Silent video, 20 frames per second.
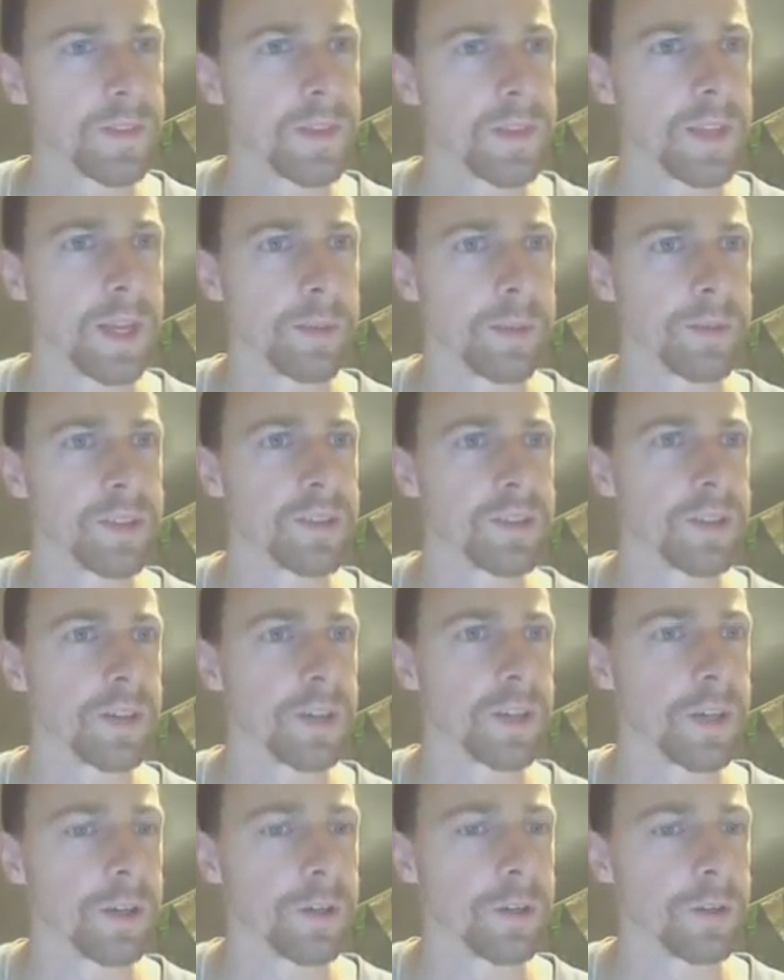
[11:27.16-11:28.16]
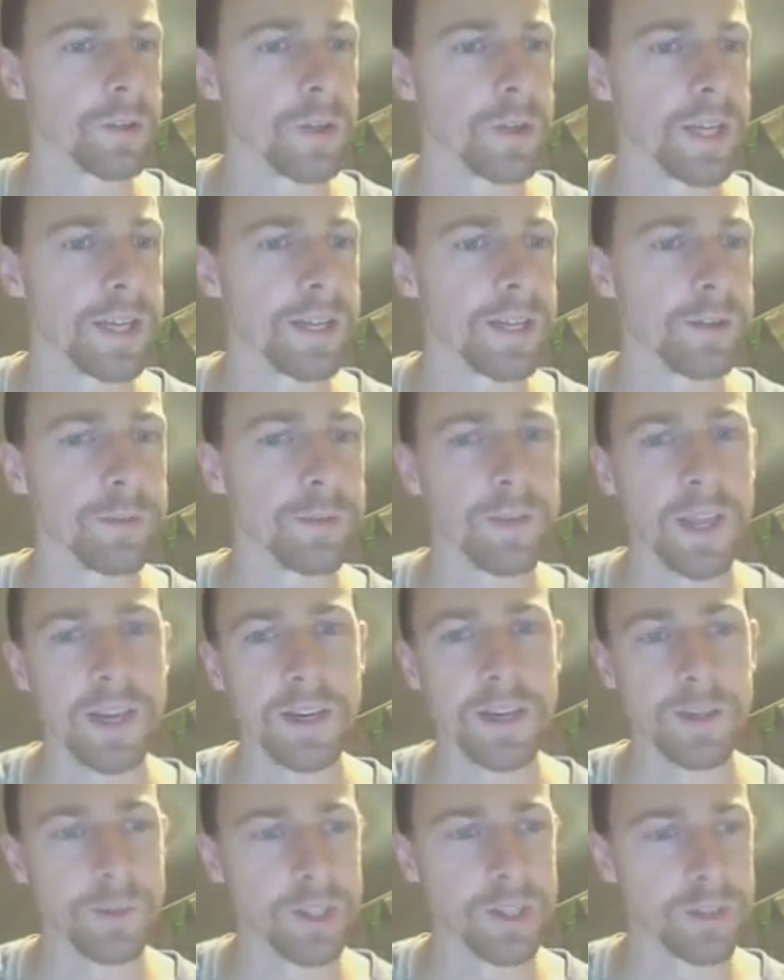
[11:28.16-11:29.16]
Now I'm just going to go layer,
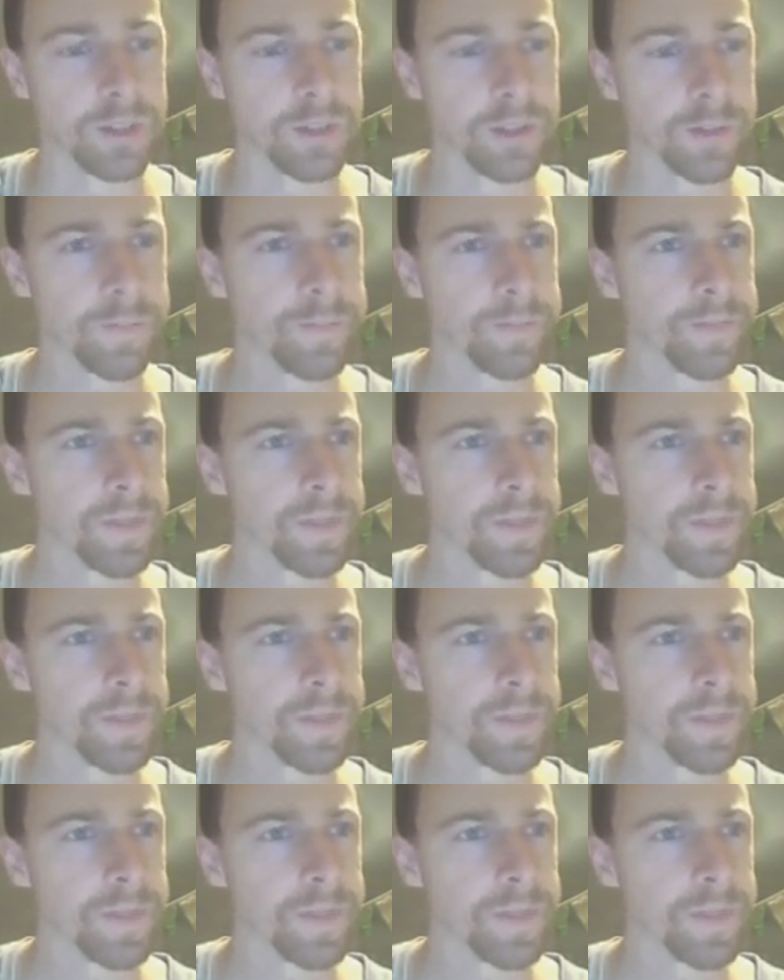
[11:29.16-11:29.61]
flatten image,